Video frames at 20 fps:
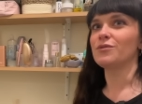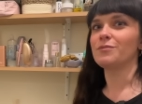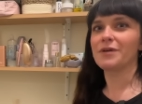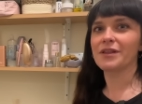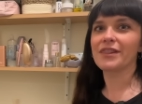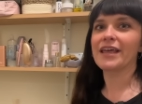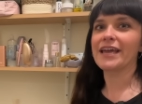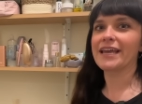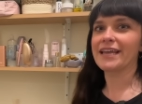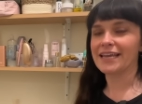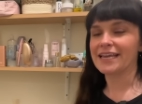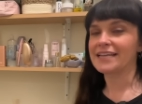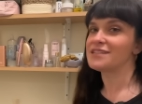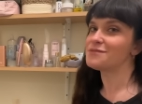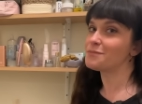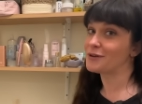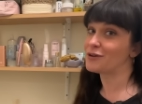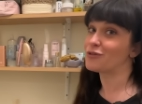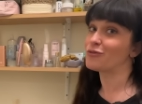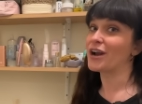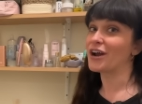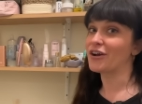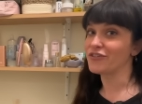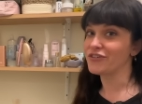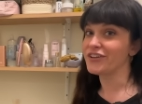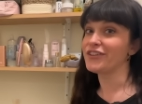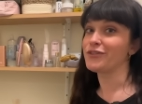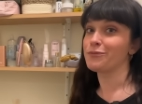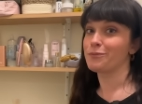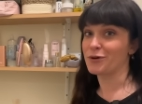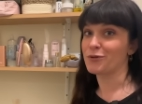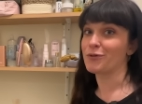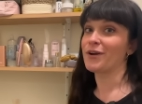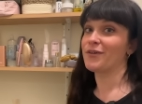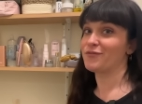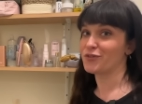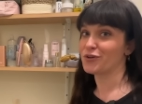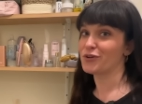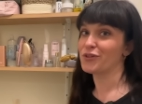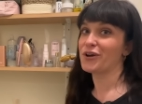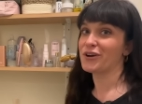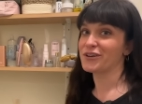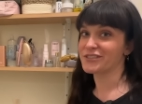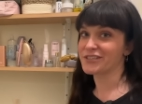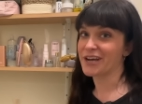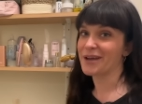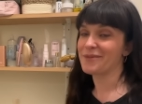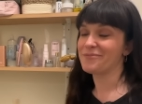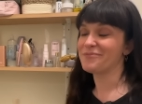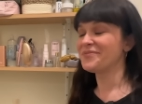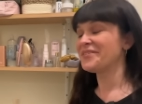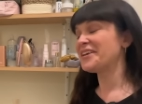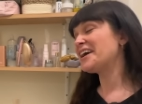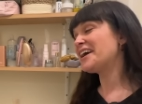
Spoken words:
but like it's been around for a long time.